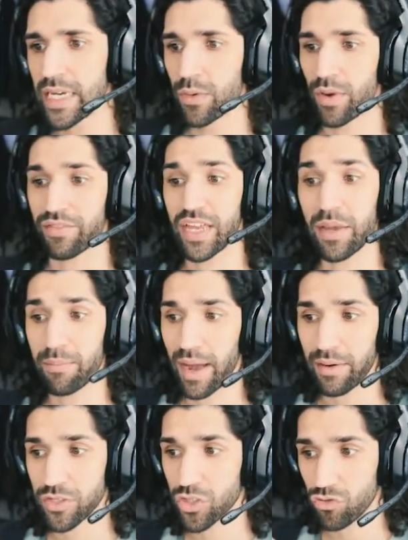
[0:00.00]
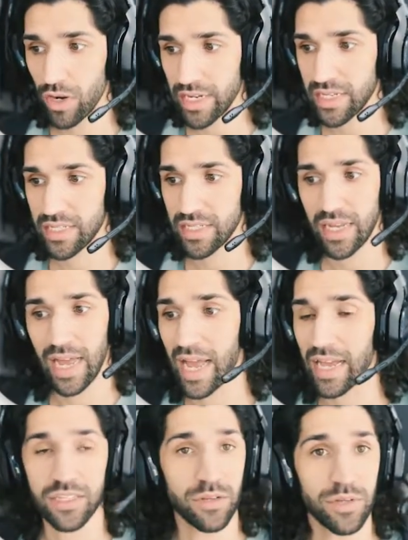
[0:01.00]
We have key empowered strikes,
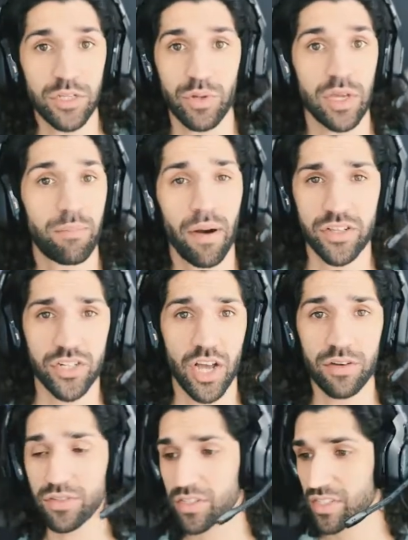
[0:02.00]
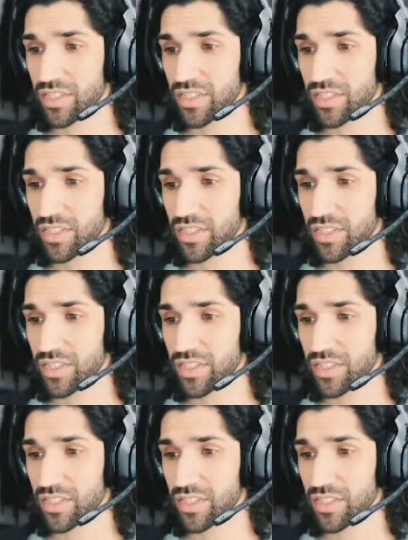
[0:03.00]
so it means we can punch ghosts.